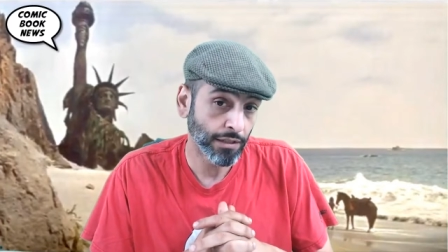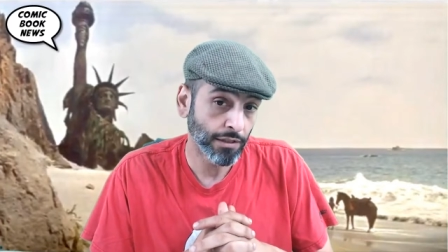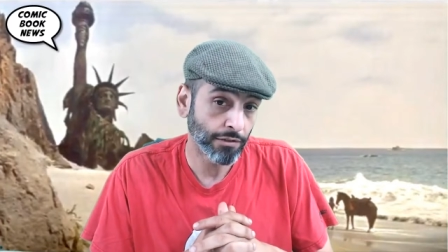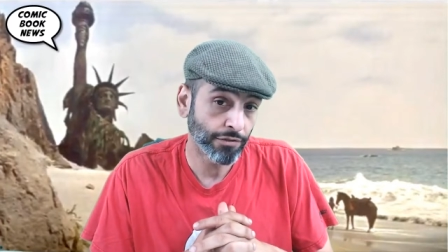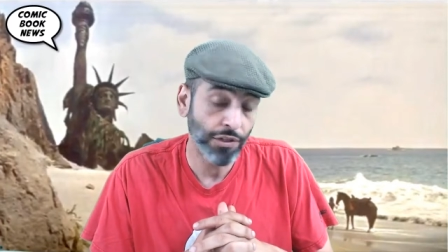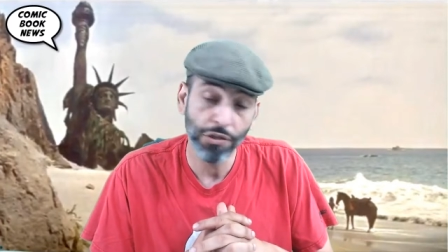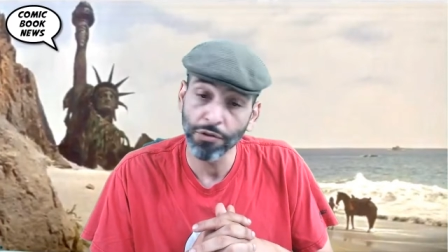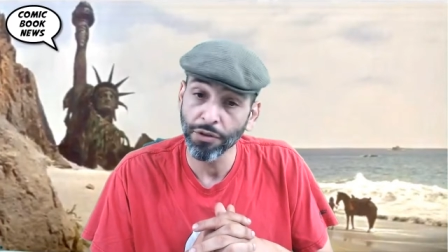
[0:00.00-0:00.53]

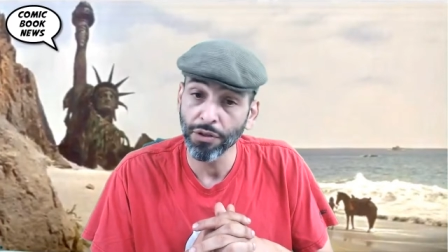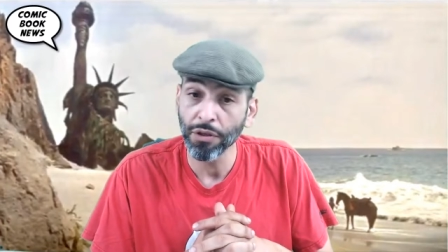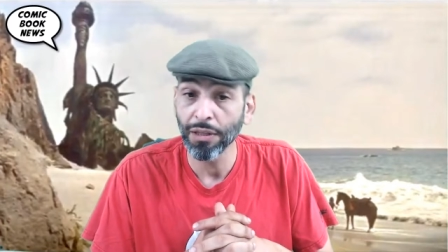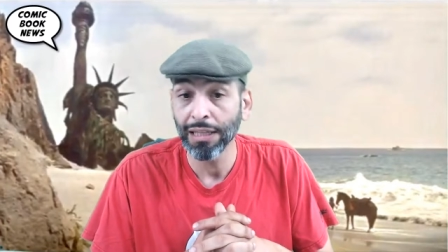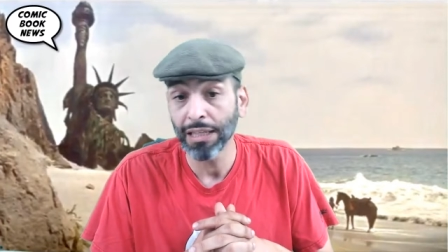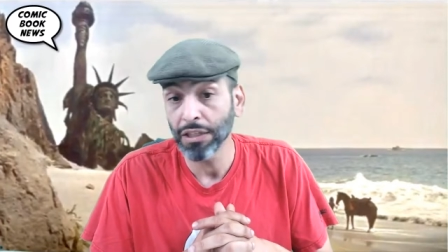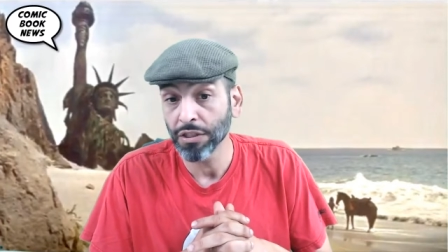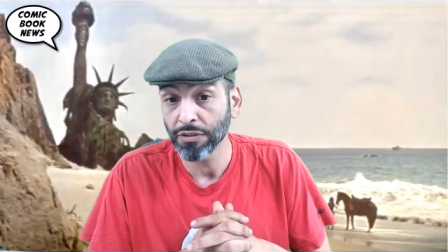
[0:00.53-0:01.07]
featuring the
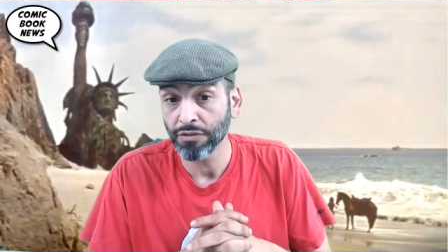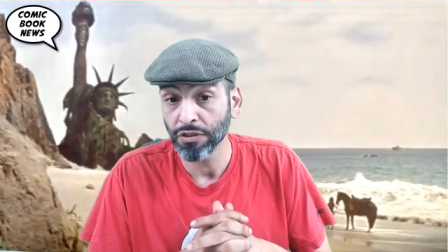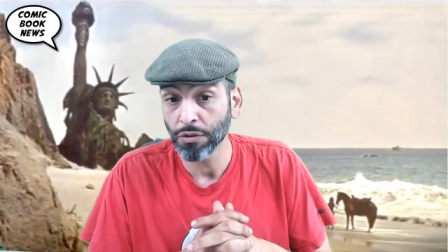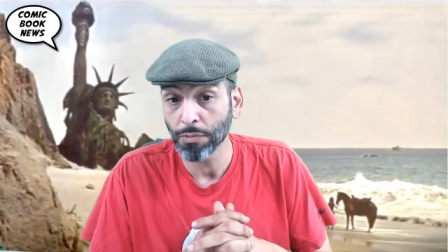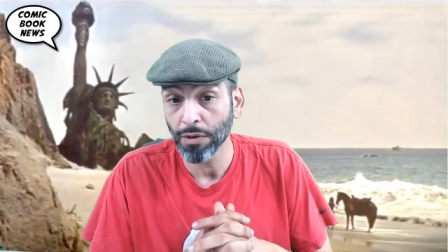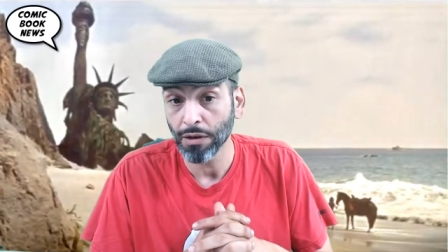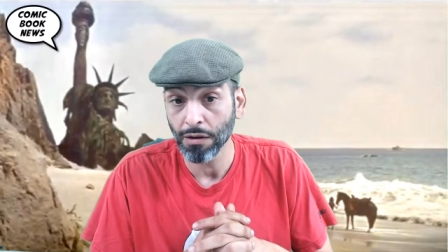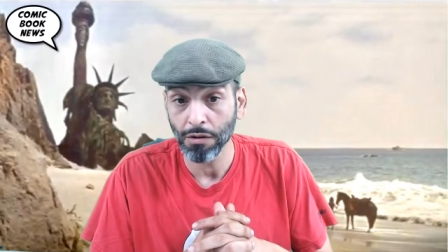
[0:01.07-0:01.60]
Legion of
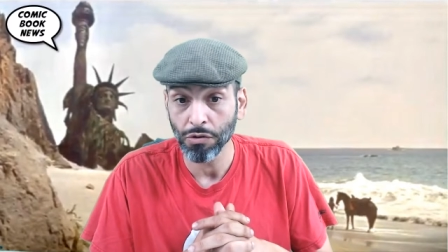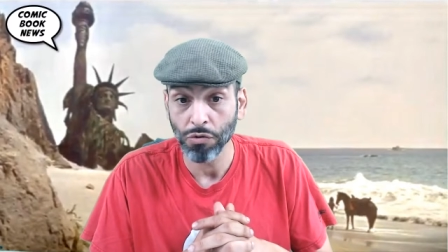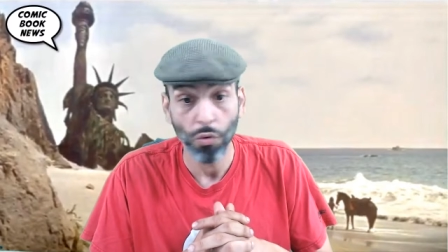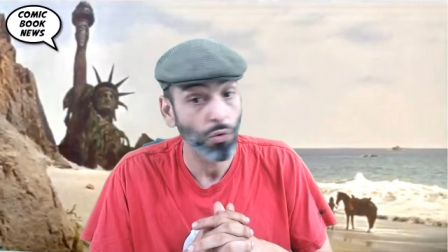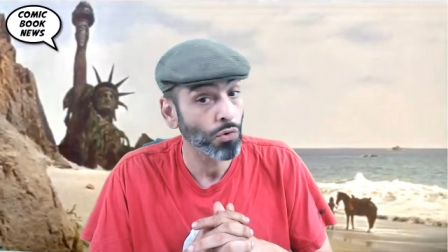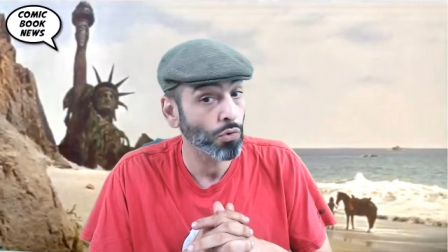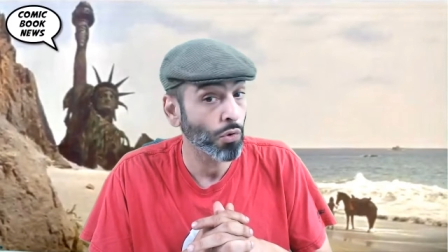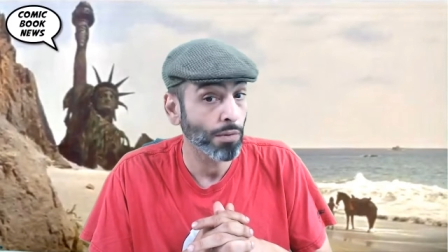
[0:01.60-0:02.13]
Superheroes
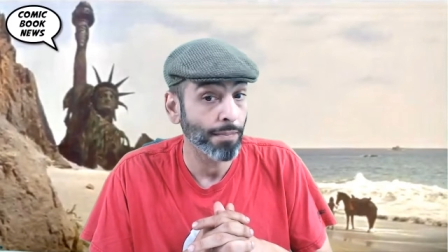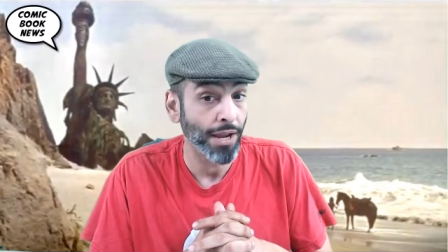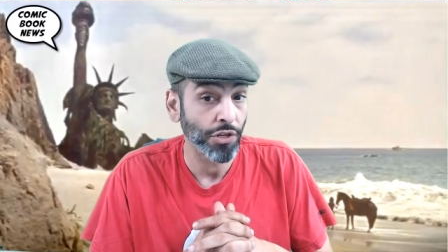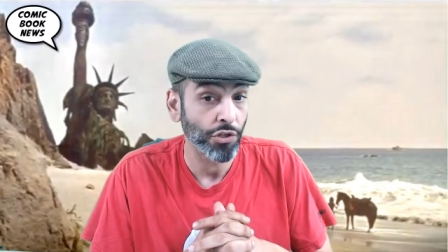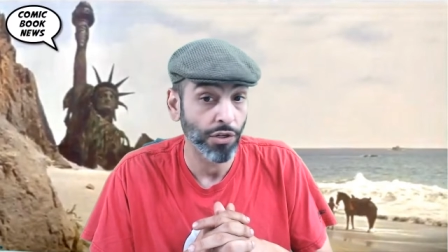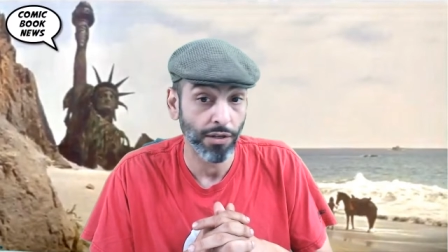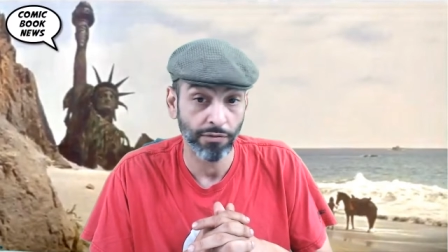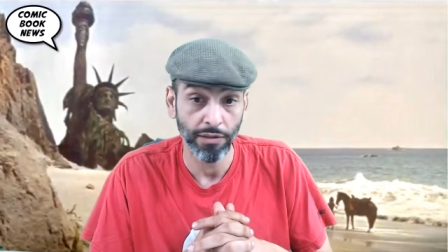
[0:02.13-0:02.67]
nor
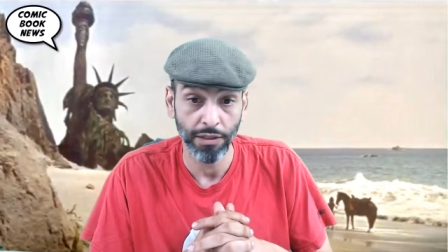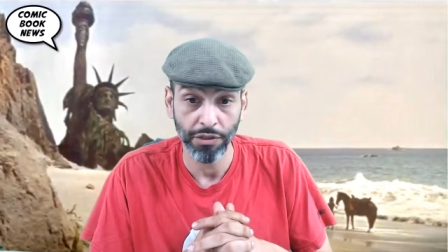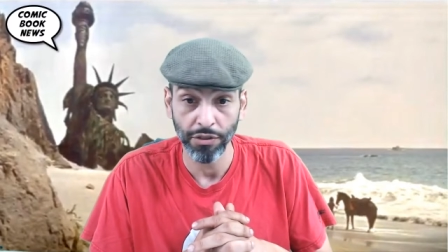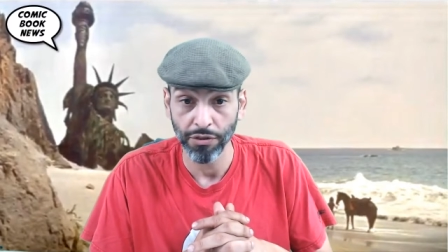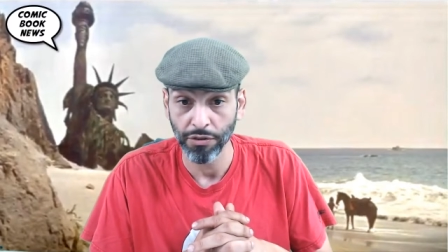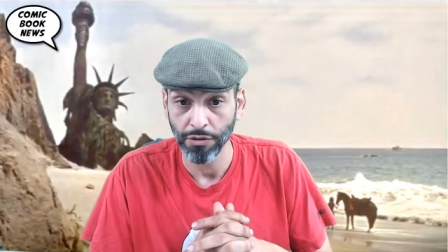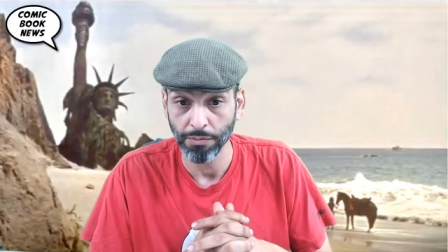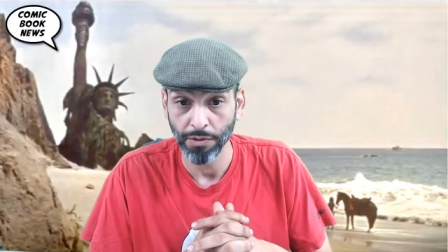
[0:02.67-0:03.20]
mention of Legion
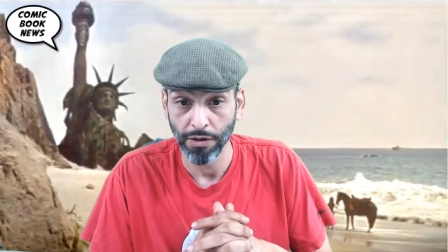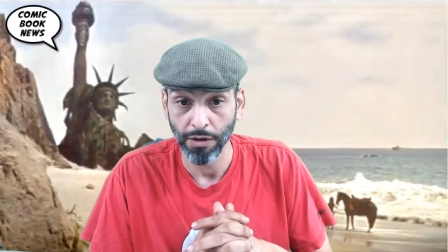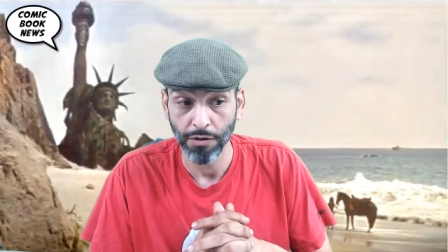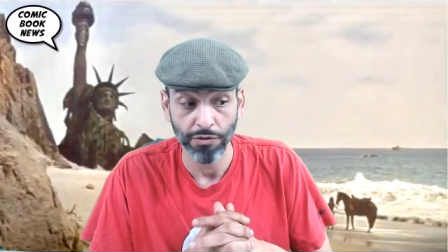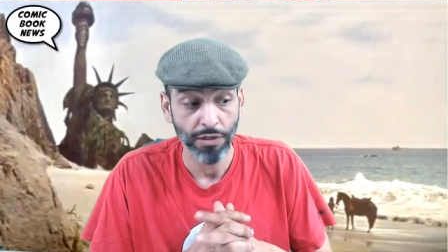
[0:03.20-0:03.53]
of Superheroes.